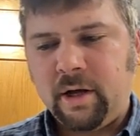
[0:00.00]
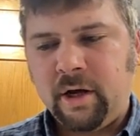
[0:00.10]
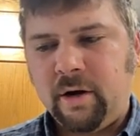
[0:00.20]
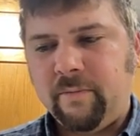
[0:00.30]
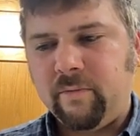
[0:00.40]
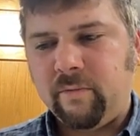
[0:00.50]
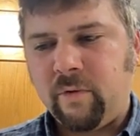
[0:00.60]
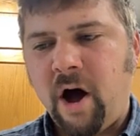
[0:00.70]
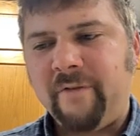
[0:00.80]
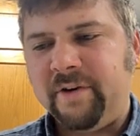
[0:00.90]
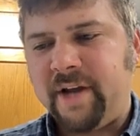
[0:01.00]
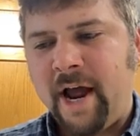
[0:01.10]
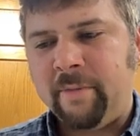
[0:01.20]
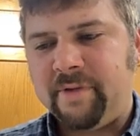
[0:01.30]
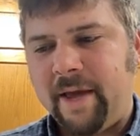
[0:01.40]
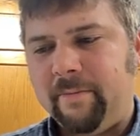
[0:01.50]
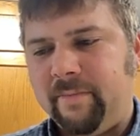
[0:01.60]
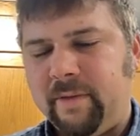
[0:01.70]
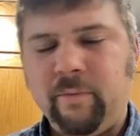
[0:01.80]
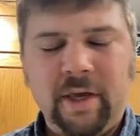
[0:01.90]
Uh, oftentimes that
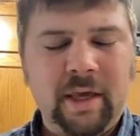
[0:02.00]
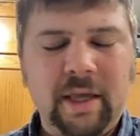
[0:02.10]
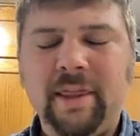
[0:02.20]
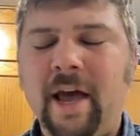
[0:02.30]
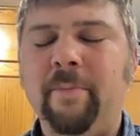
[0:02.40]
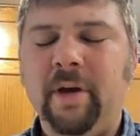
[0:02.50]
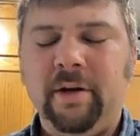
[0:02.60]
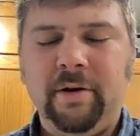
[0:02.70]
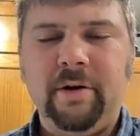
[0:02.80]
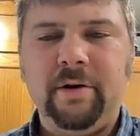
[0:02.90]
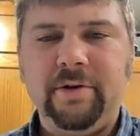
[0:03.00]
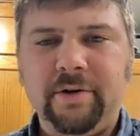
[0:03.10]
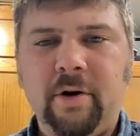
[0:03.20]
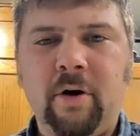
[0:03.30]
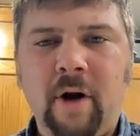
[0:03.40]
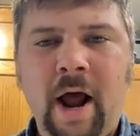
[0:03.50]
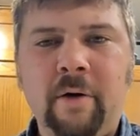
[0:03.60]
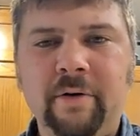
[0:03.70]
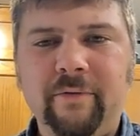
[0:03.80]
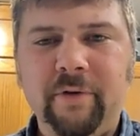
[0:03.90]
we can get that pig to, to turn
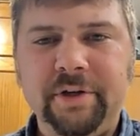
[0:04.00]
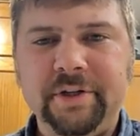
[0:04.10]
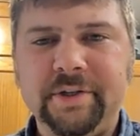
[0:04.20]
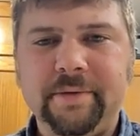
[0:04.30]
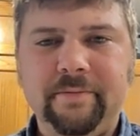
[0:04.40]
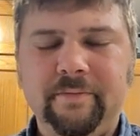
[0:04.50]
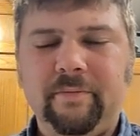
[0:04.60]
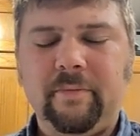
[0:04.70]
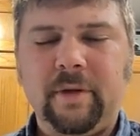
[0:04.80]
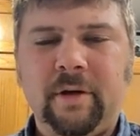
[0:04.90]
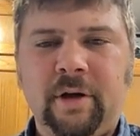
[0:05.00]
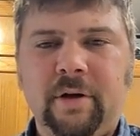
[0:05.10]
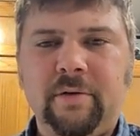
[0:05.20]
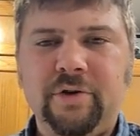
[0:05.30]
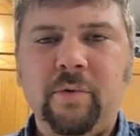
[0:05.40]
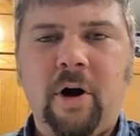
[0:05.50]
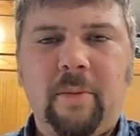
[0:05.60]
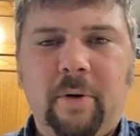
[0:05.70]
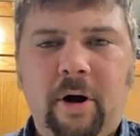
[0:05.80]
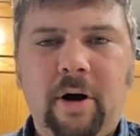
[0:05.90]
around if we just uh, do
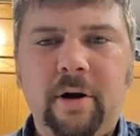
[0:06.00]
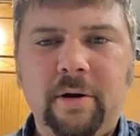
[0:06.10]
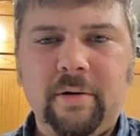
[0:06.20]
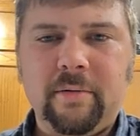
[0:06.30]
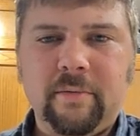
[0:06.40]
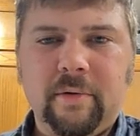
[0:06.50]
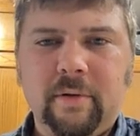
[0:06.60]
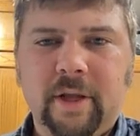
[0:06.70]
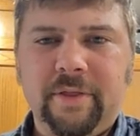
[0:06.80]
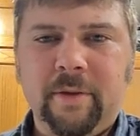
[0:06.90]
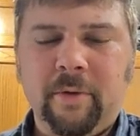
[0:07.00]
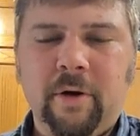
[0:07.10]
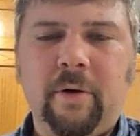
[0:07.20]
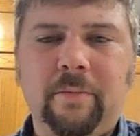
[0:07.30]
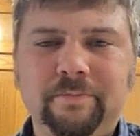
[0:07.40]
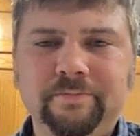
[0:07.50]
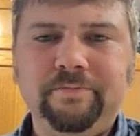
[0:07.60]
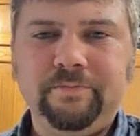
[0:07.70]
our part and let them go